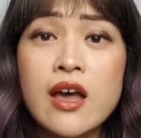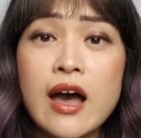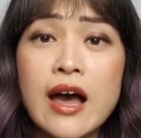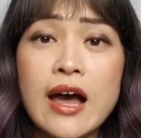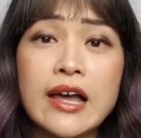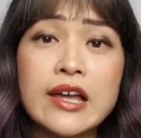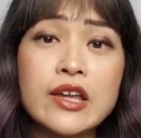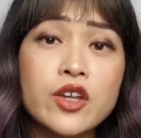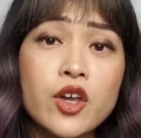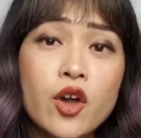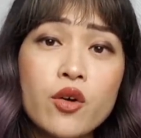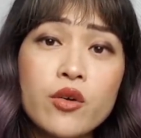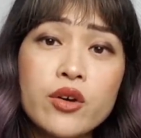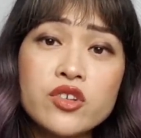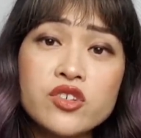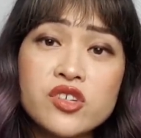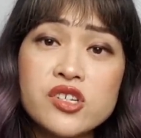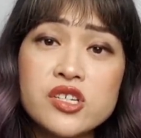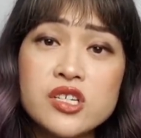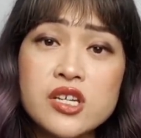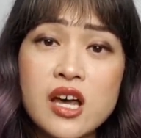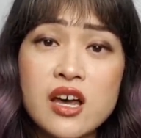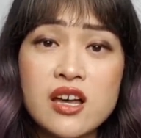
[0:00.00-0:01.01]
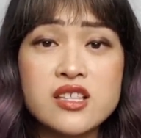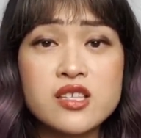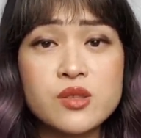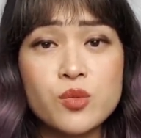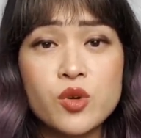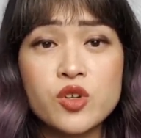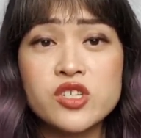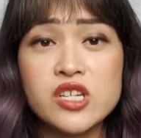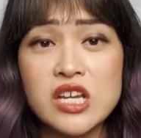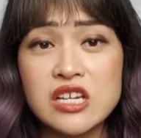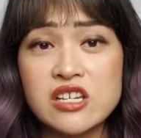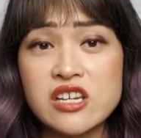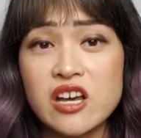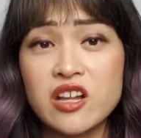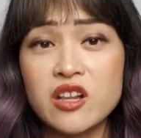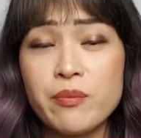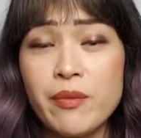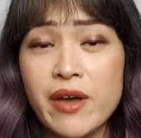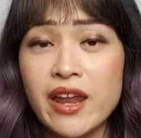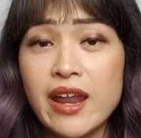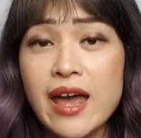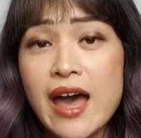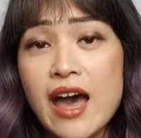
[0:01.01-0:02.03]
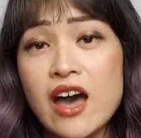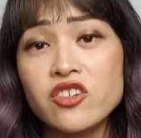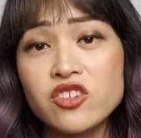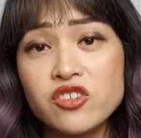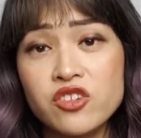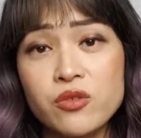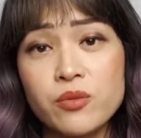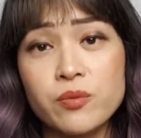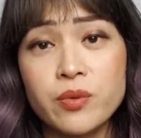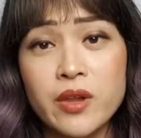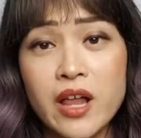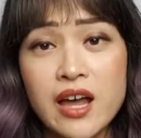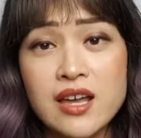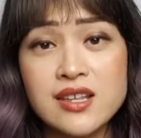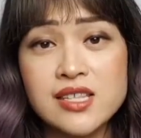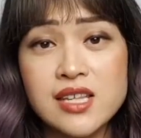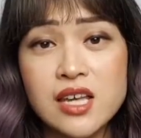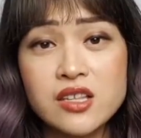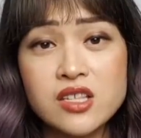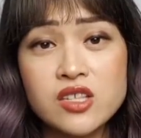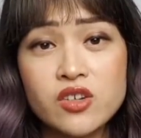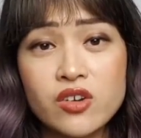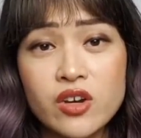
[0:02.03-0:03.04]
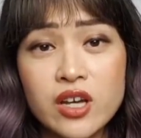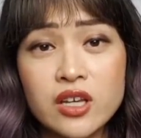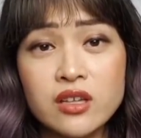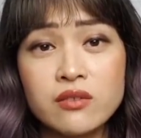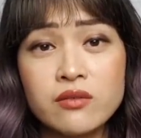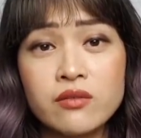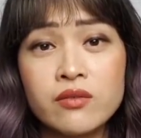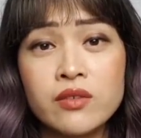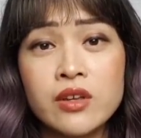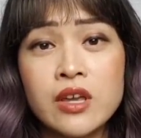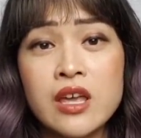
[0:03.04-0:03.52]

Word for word: I go into tons more detail about how to apply sunscreen